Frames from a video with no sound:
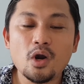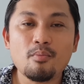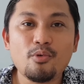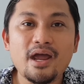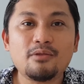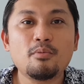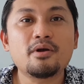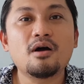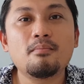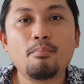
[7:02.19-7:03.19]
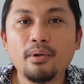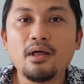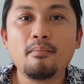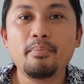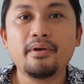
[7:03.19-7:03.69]
bread becomes
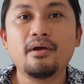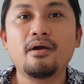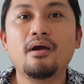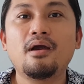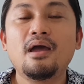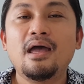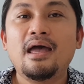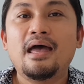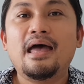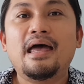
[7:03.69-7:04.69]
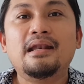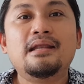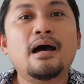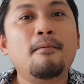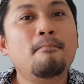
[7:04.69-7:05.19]
plumpier and
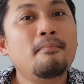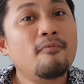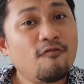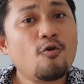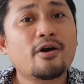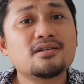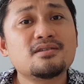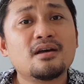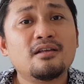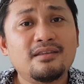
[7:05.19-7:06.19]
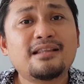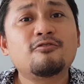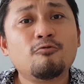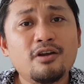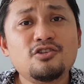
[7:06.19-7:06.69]
of course, that
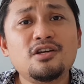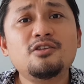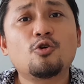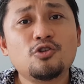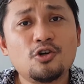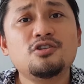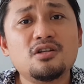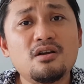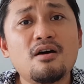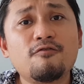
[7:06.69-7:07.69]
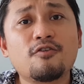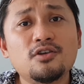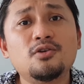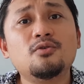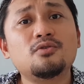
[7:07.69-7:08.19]
rigid or turgid enough for
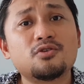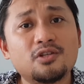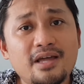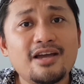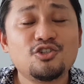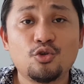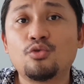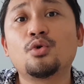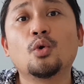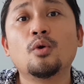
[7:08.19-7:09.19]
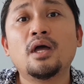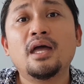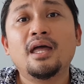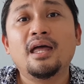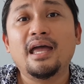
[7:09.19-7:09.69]
you to slice through.
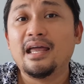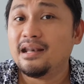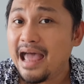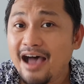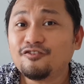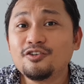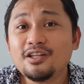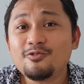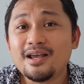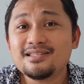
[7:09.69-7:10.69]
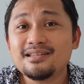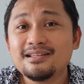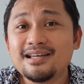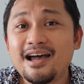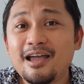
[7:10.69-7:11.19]
And after that resting
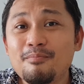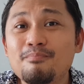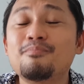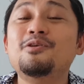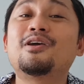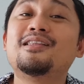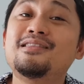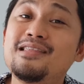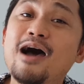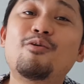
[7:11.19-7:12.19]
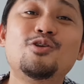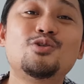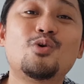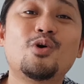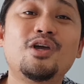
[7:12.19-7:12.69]
time, you can now
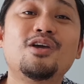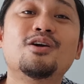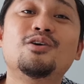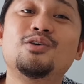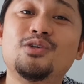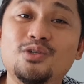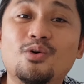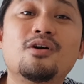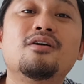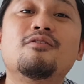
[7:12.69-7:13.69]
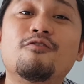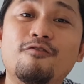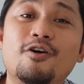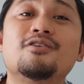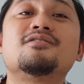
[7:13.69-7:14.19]
enjoy your
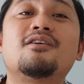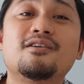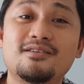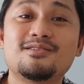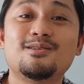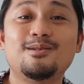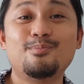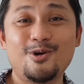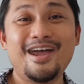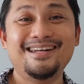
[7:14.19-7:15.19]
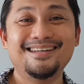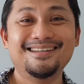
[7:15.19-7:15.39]
first artisanal bread.